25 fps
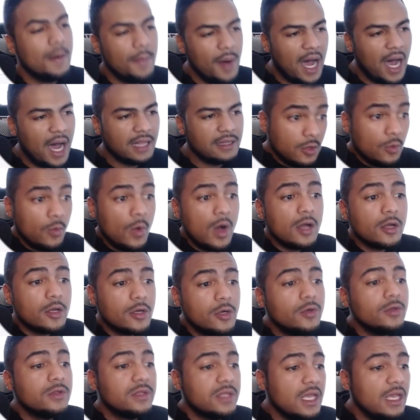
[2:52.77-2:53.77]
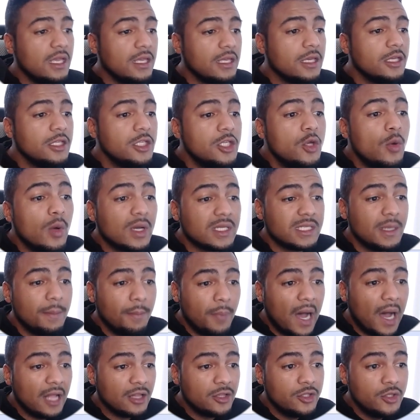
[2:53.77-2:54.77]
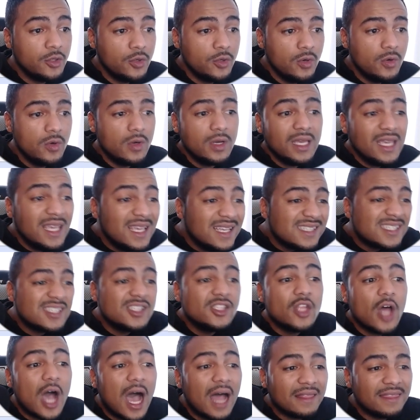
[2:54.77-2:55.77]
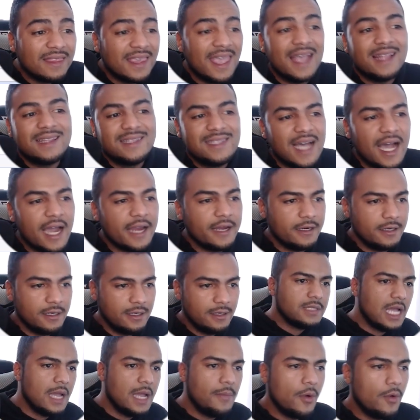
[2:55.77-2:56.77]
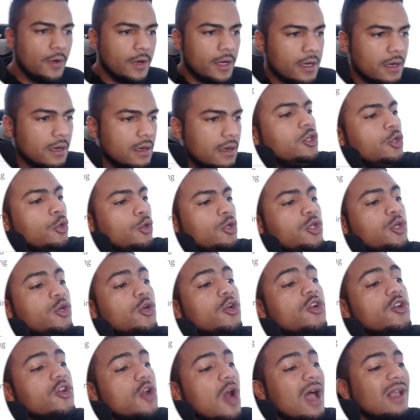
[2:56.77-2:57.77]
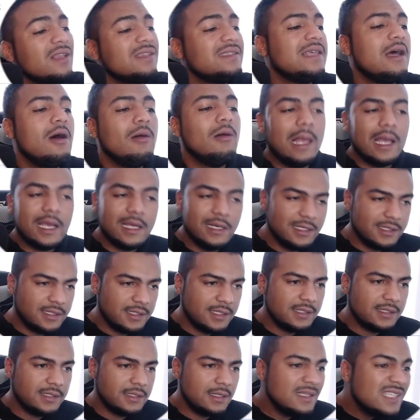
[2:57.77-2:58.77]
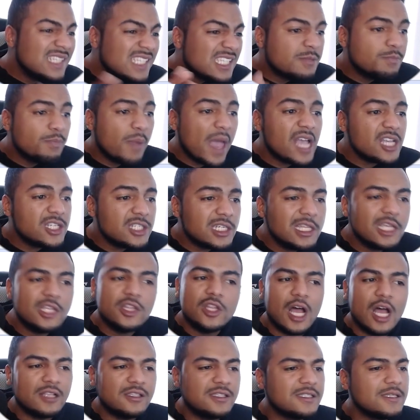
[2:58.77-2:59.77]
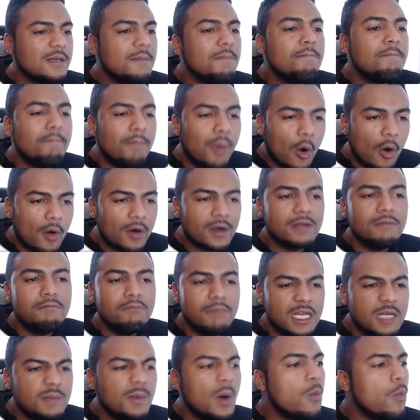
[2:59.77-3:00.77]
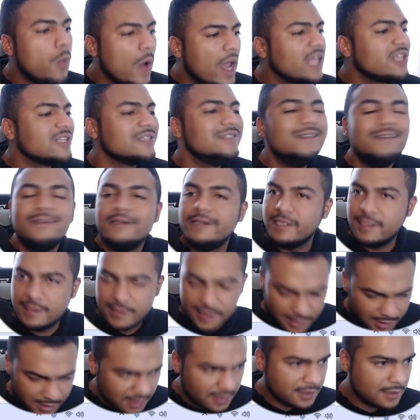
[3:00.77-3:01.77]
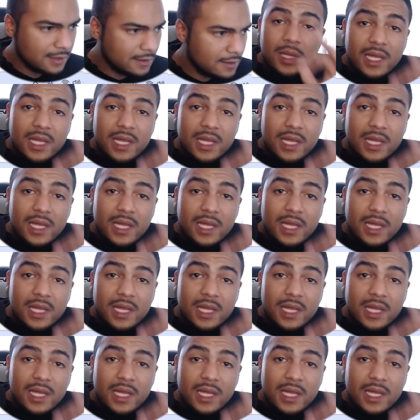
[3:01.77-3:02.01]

a bot. One cool thing you as a bot do is not get tired. Typo here. You should not sound like an assistant, especially not some boring minimum wage earning assistant.